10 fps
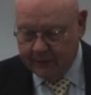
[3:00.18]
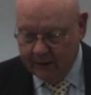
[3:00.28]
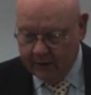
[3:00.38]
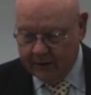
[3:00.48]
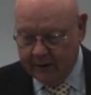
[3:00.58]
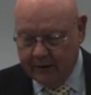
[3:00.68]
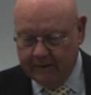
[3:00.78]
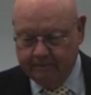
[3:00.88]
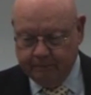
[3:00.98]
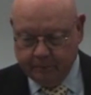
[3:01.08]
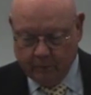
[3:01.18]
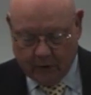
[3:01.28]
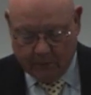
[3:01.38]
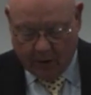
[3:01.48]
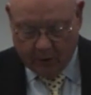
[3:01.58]
be on
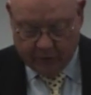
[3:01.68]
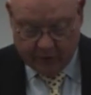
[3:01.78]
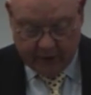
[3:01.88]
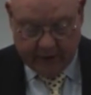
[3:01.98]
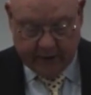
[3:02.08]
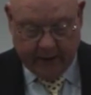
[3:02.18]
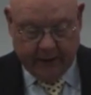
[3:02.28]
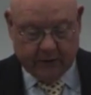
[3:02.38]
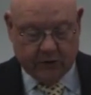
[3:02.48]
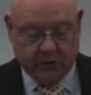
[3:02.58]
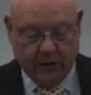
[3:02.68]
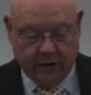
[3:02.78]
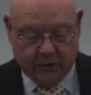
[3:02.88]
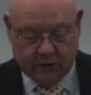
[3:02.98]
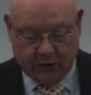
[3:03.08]
Martin Luther King Day.
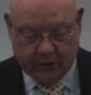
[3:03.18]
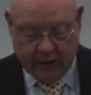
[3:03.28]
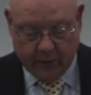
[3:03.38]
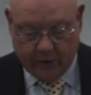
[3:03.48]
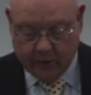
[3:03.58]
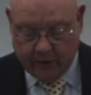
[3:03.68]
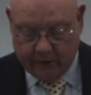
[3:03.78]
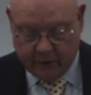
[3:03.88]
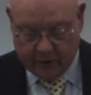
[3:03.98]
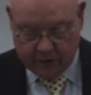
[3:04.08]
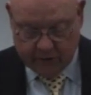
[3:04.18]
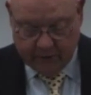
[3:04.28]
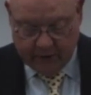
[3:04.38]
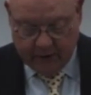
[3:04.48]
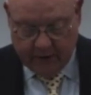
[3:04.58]
It's January 21st.
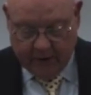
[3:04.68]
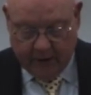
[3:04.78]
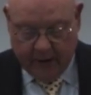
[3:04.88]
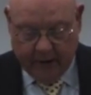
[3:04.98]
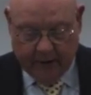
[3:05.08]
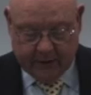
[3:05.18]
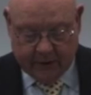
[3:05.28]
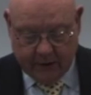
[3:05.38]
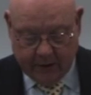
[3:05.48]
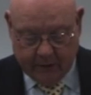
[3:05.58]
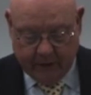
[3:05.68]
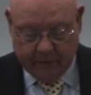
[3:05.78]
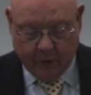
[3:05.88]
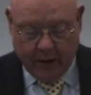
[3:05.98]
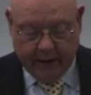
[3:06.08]
And we
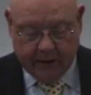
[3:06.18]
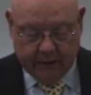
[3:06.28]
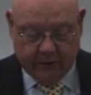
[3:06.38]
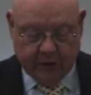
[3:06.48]
have Brian